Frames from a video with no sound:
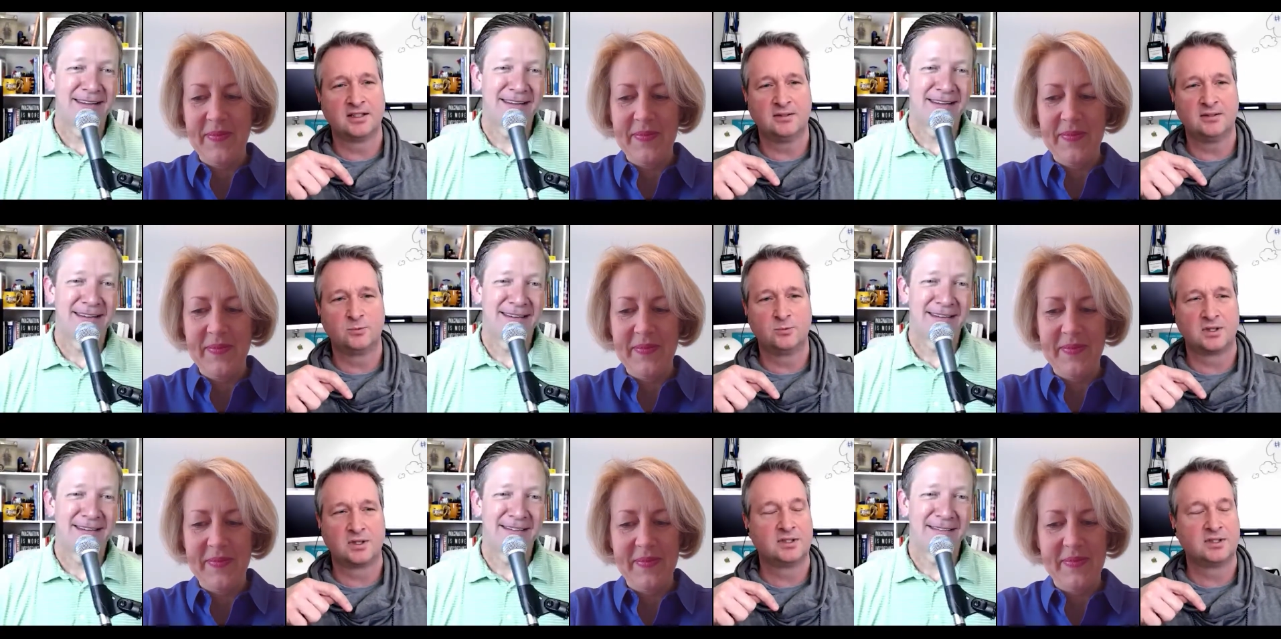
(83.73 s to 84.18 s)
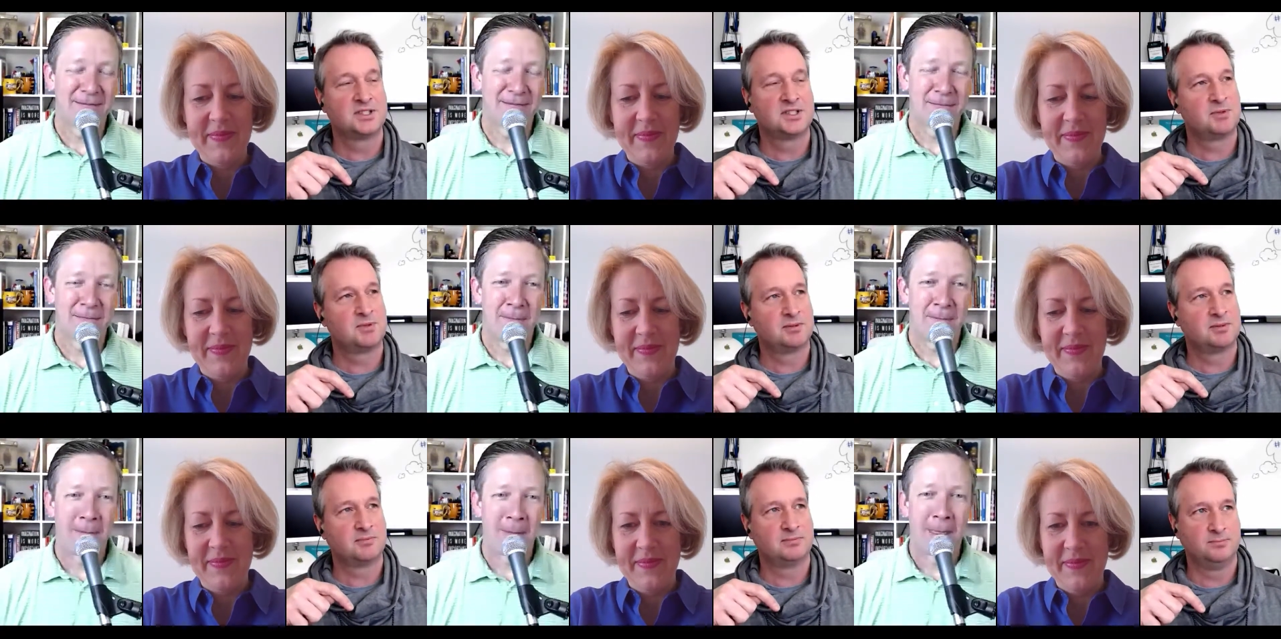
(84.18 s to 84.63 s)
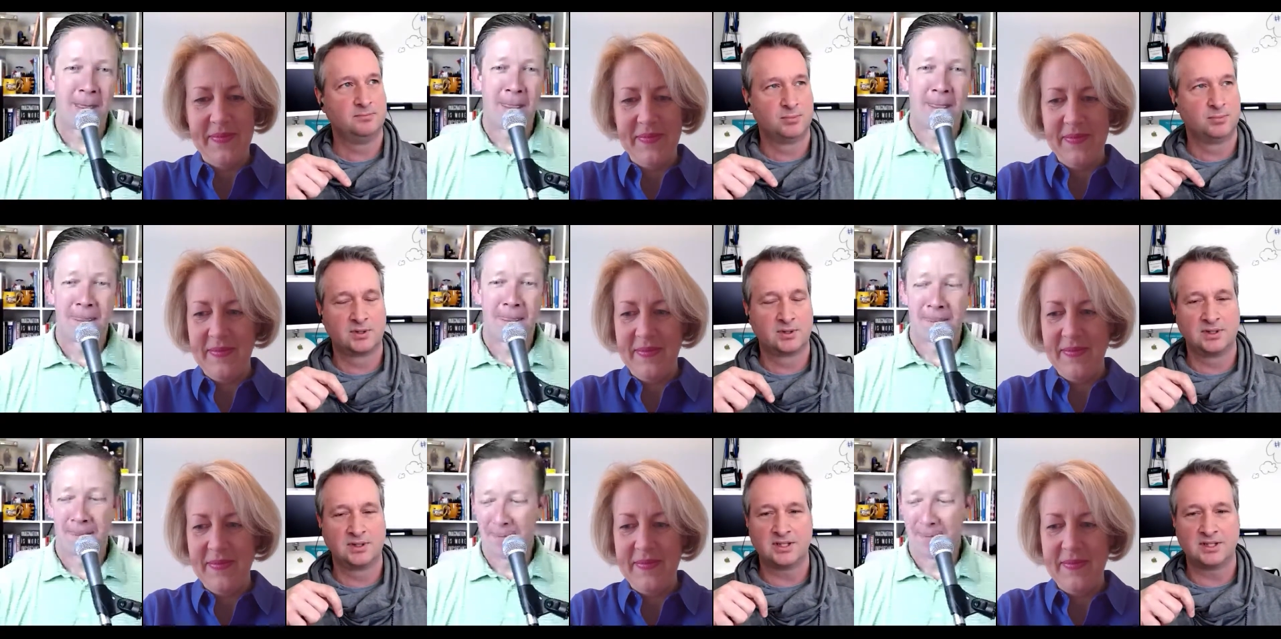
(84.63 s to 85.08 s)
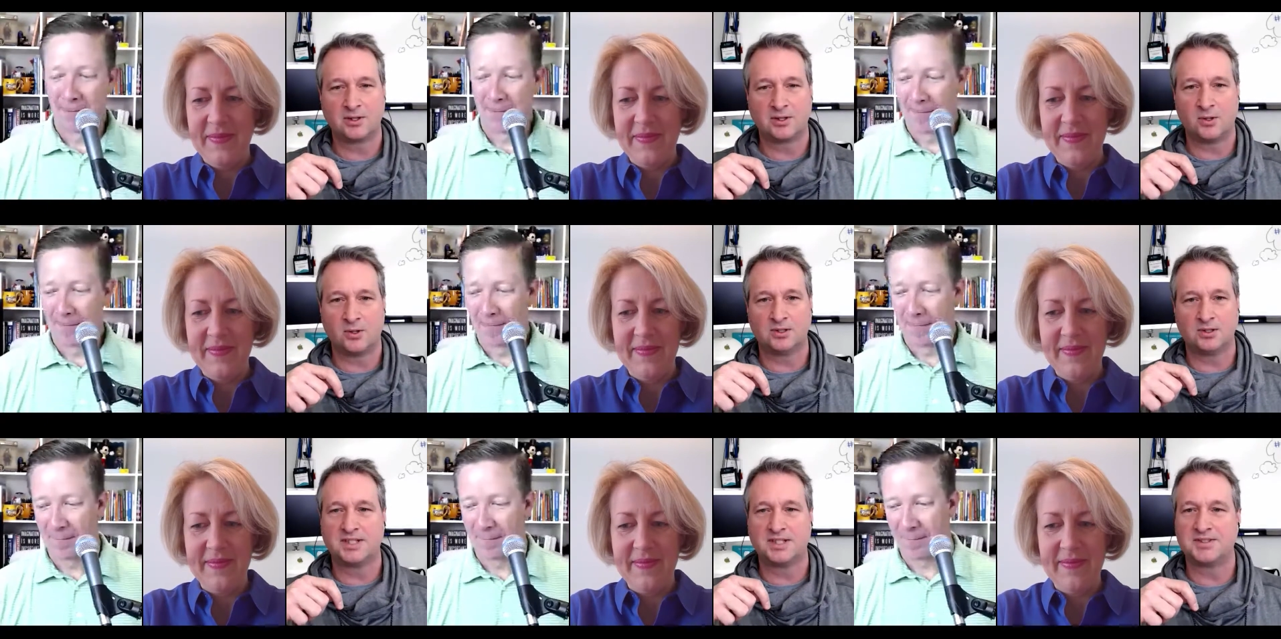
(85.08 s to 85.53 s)
Speaker 1: where it's been brutally cold
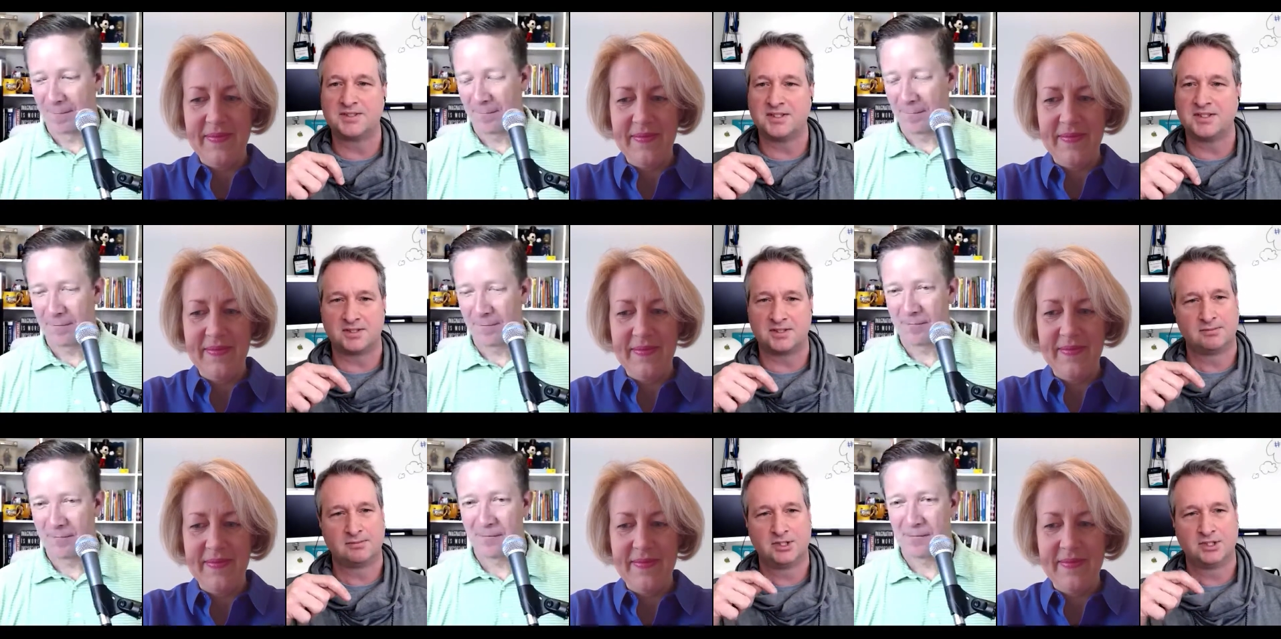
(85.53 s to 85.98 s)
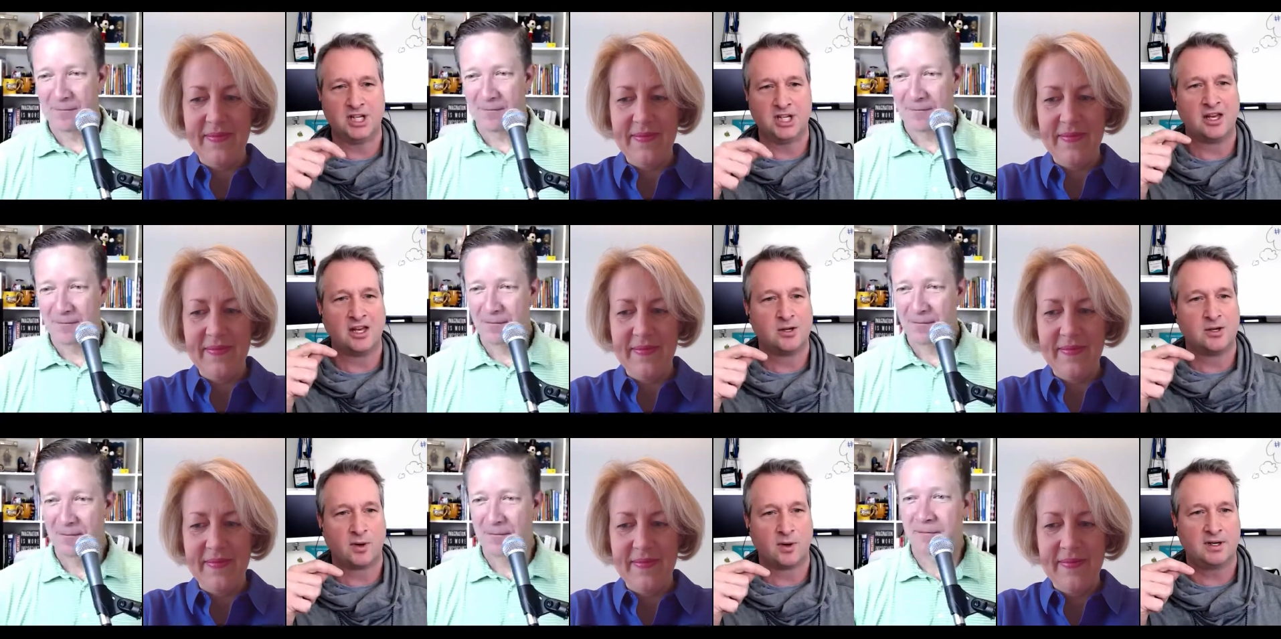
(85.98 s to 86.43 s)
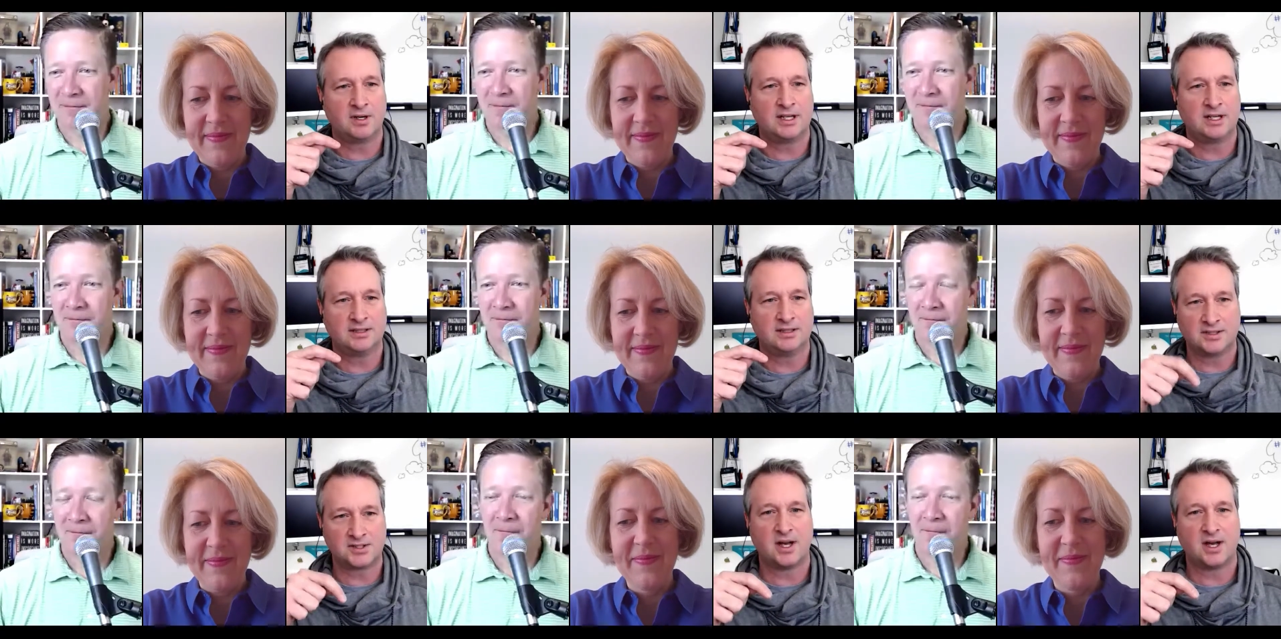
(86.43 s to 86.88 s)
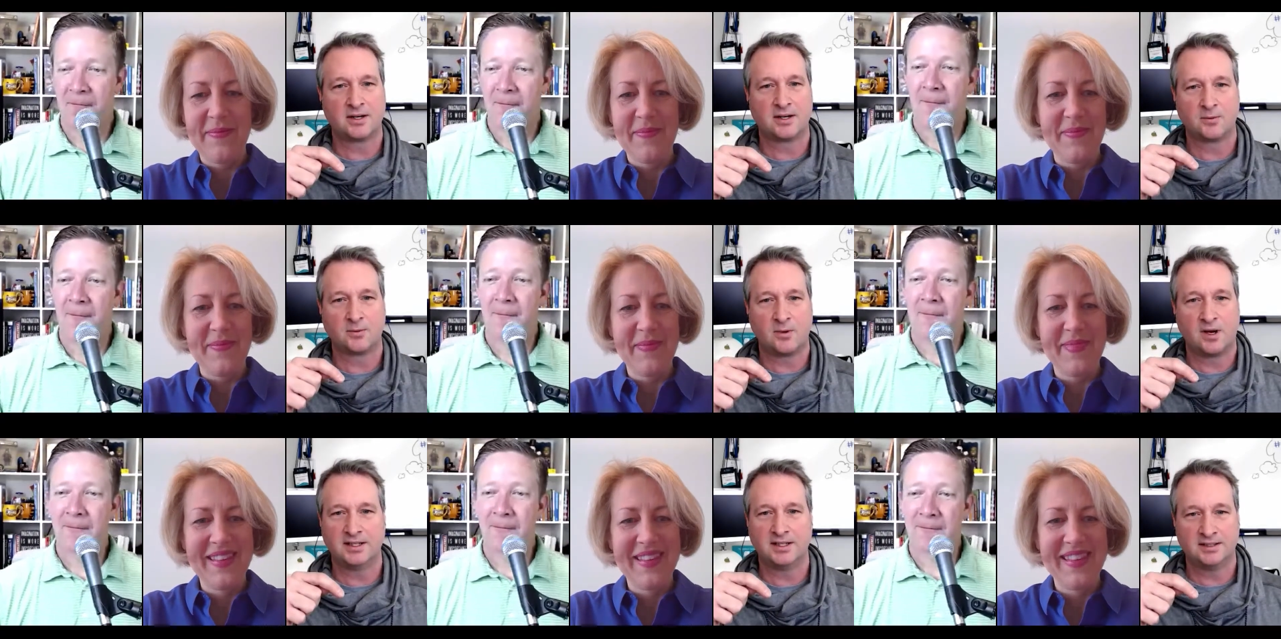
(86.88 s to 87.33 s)
because it's January and it's Ottawa
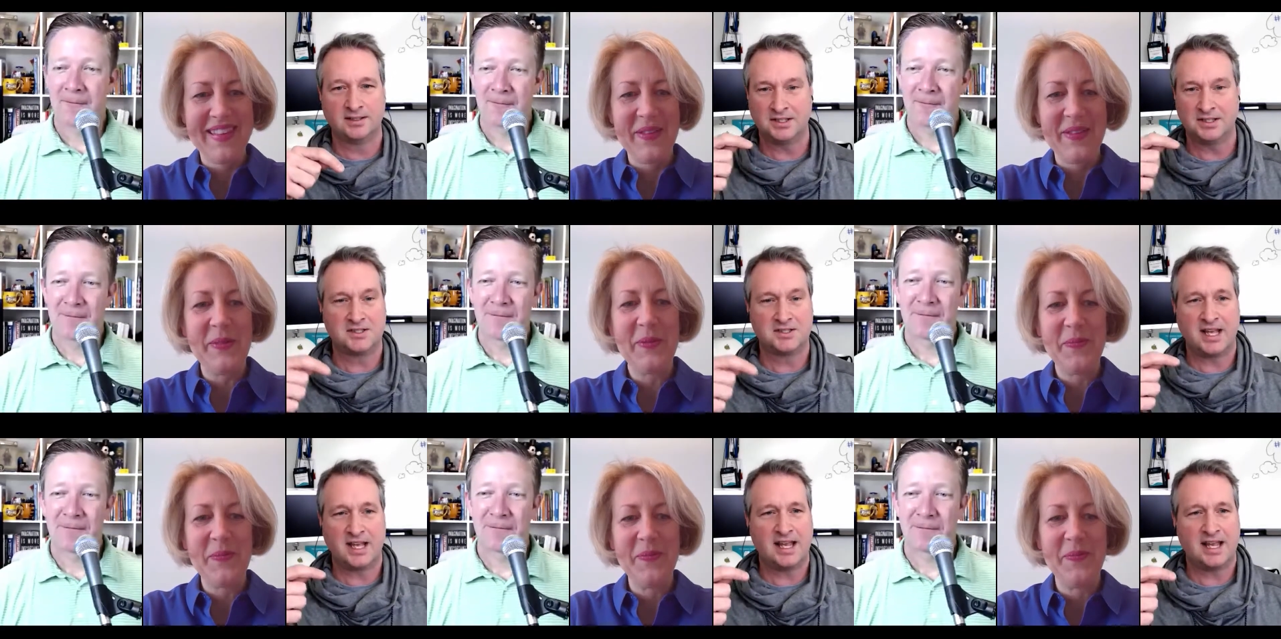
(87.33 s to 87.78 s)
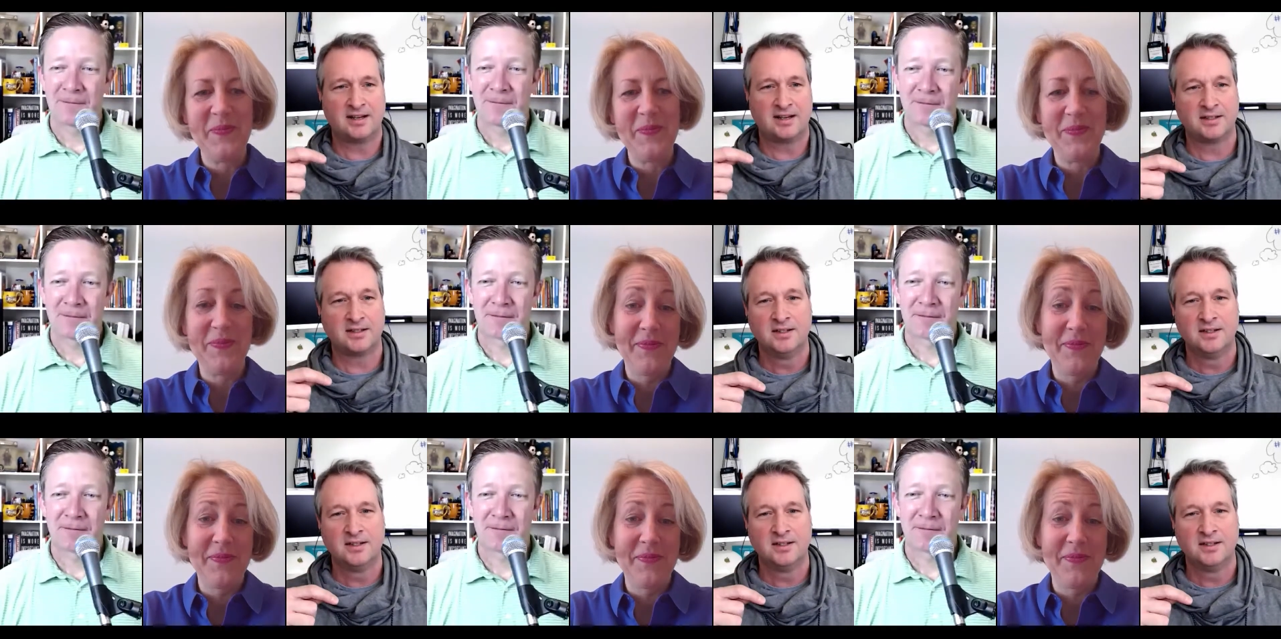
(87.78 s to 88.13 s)
and it's Canada.